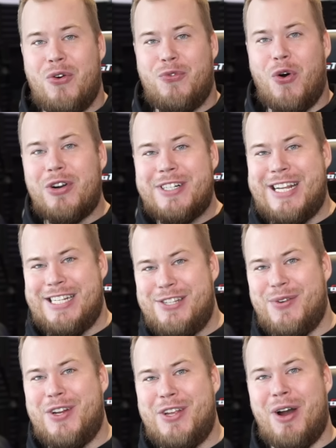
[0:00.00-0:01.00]
For this
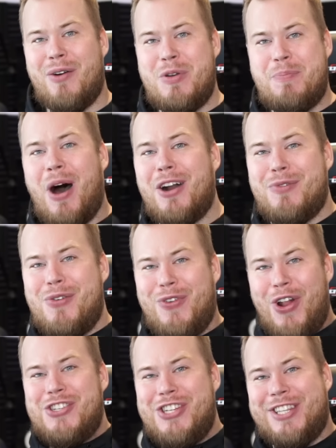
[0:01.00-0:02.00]
video, we partnered with
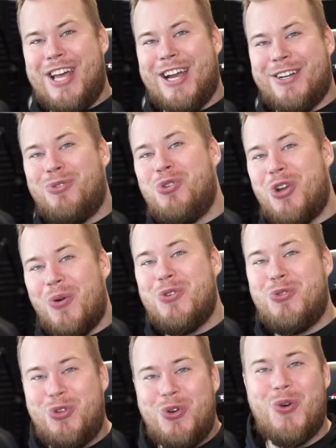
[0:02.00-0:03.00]
Logitech to show you
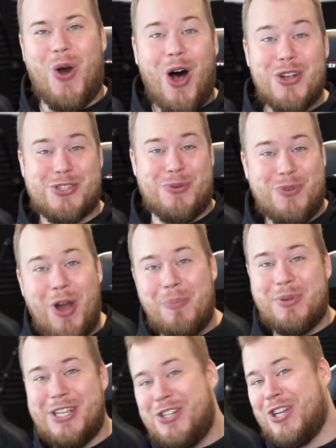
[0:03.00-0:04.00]
two awesome
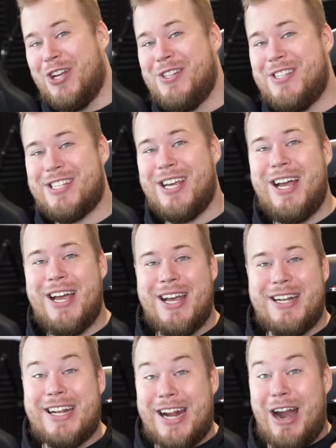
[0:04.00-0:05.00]
competitions
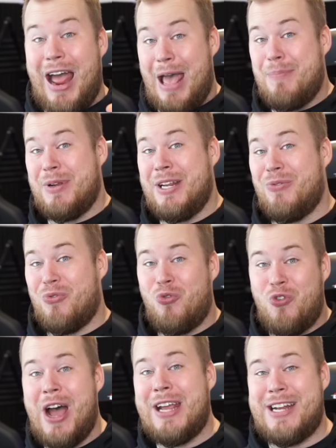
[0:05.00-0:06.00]
that are happening
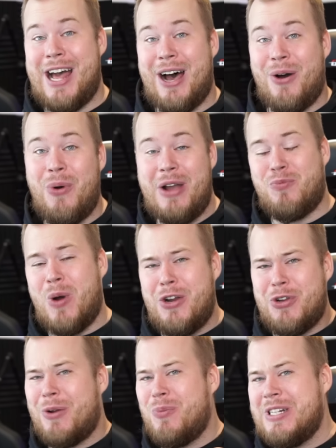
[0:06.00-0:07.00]
right now where
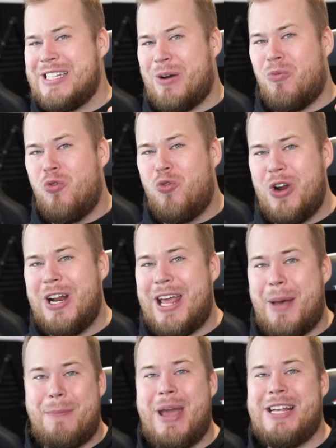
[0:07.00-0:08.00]
you can win some really
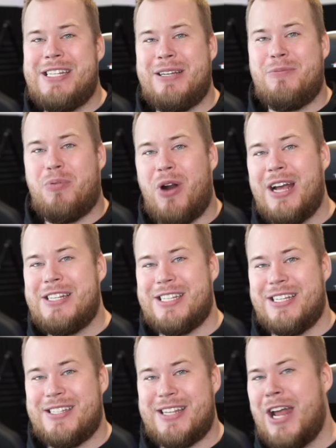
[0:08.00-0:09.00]
amazing
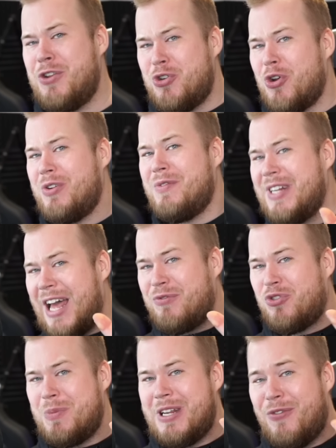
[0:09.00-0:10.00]
prizes. And you don't even have
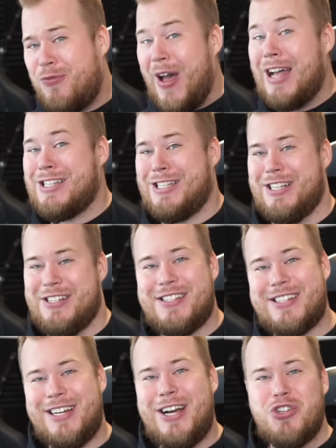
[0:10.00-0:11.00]
to be the
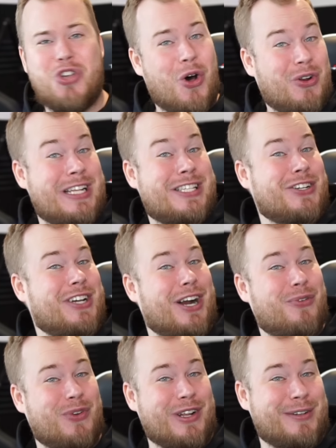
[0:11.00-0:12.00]
fastest. So listen
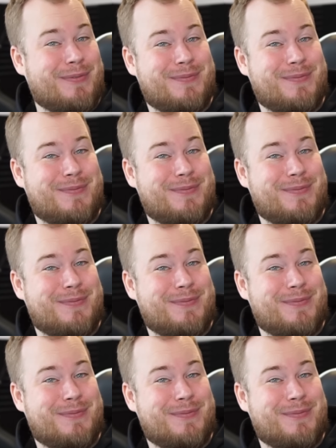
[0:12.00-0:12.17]
carefully.